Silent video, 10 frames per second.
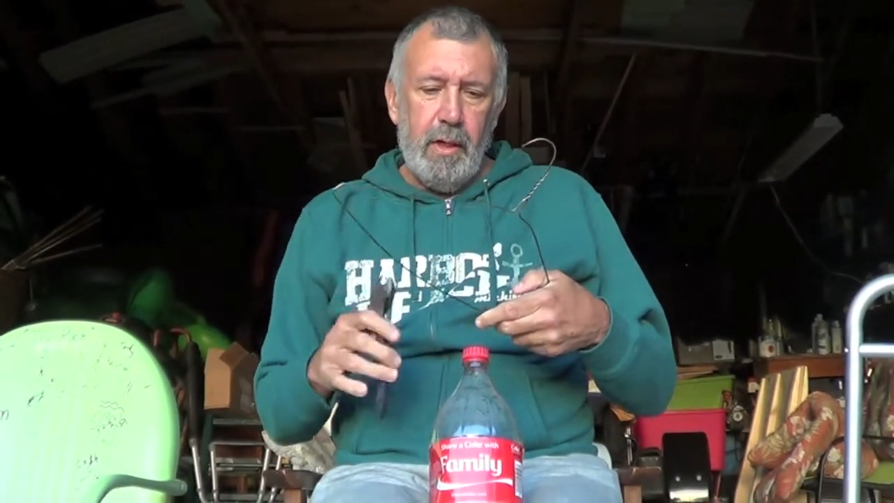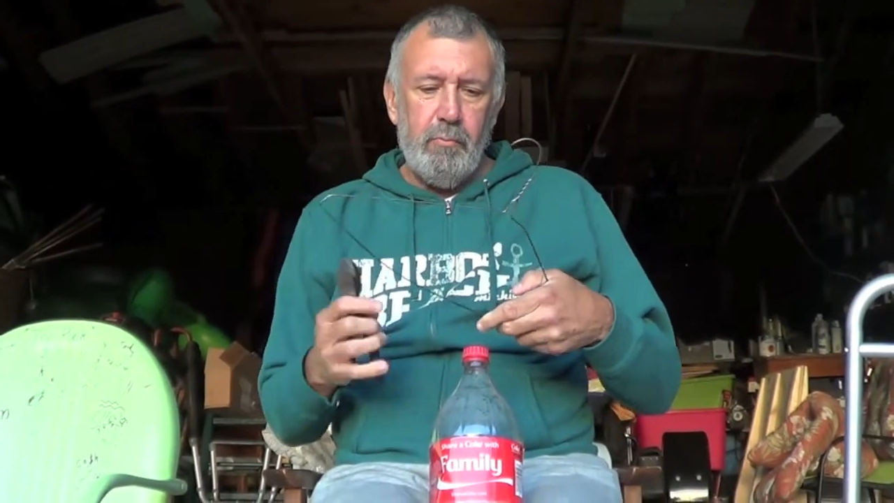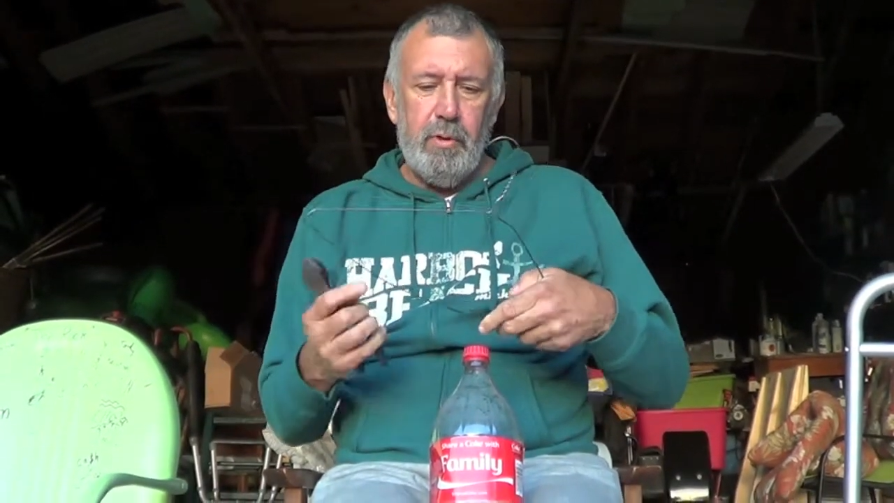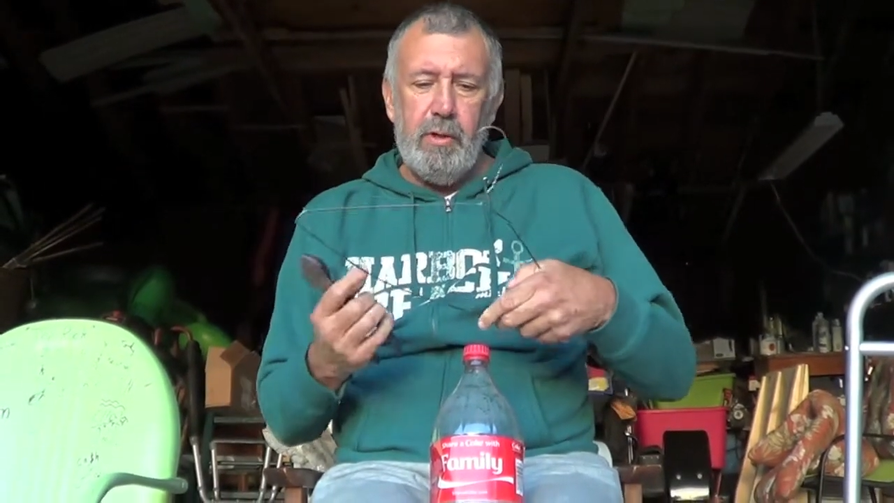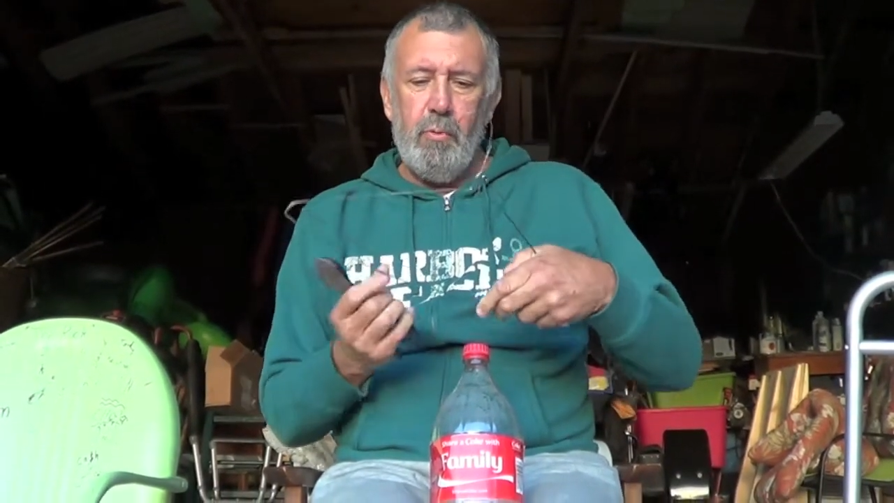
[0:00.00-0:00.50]

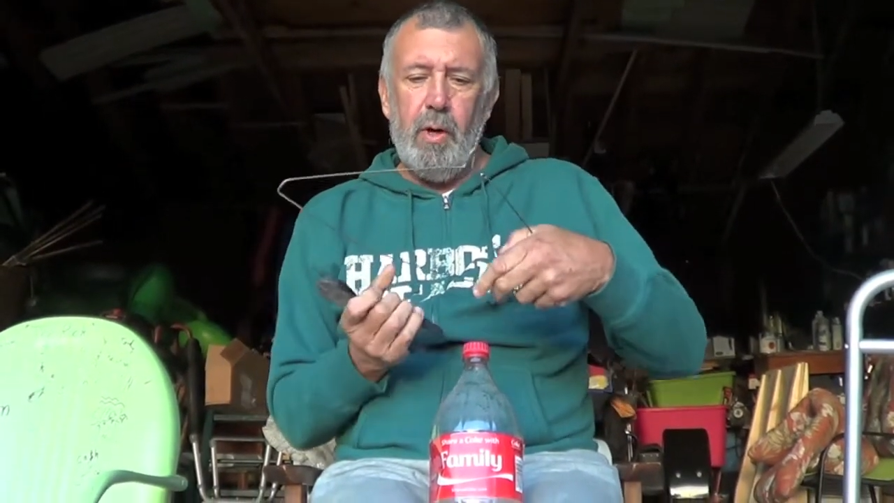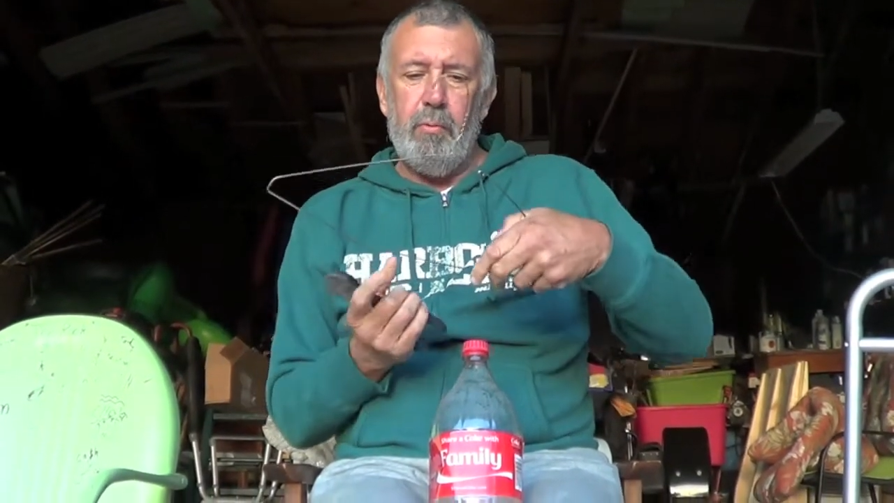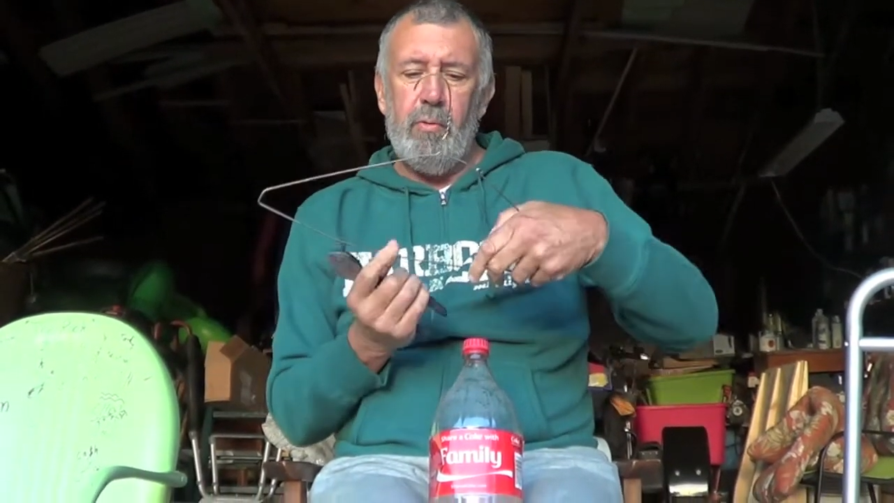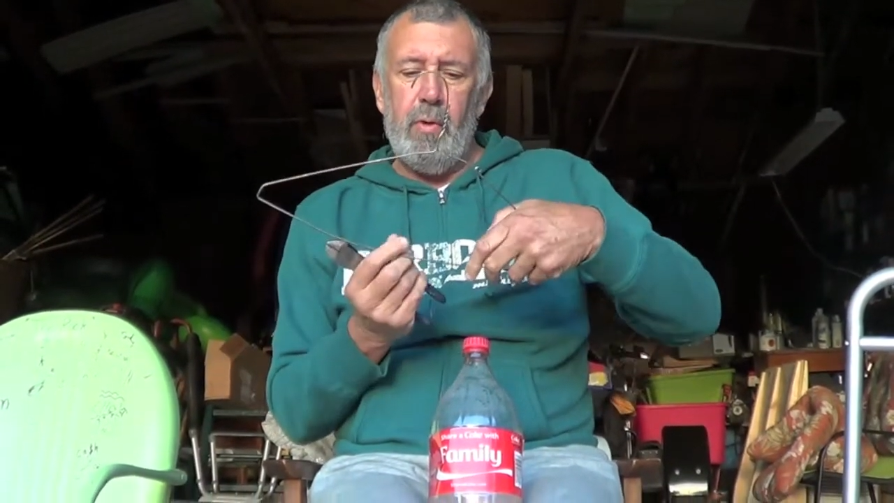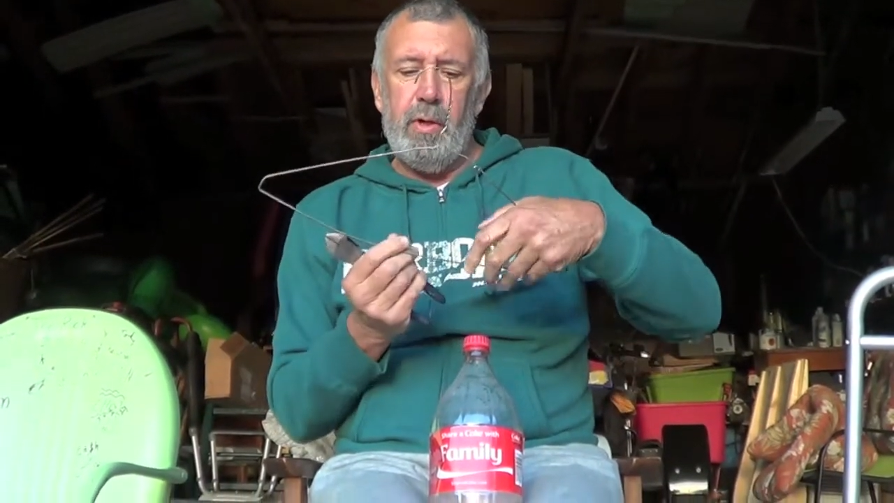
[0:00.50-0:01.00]
And really what
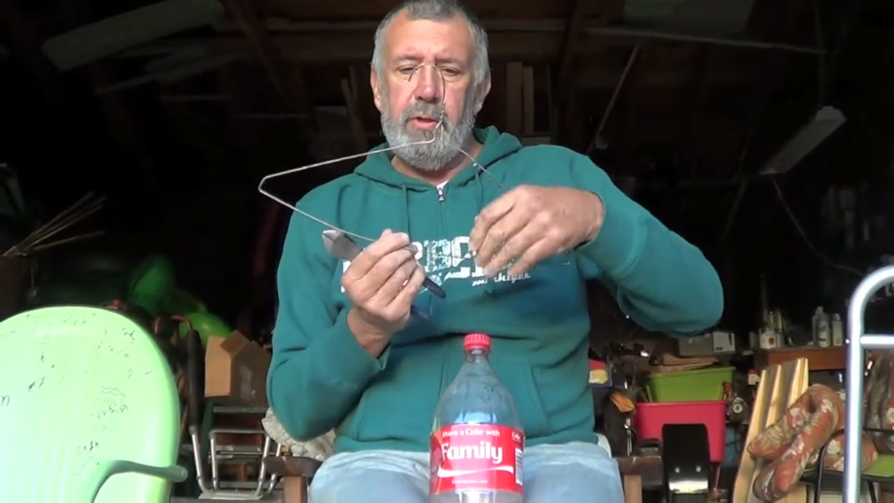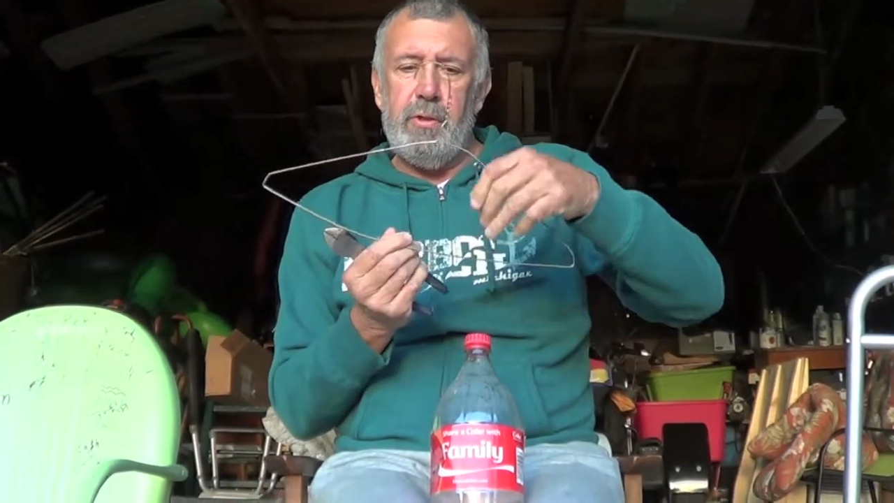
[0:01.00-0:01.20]
we want to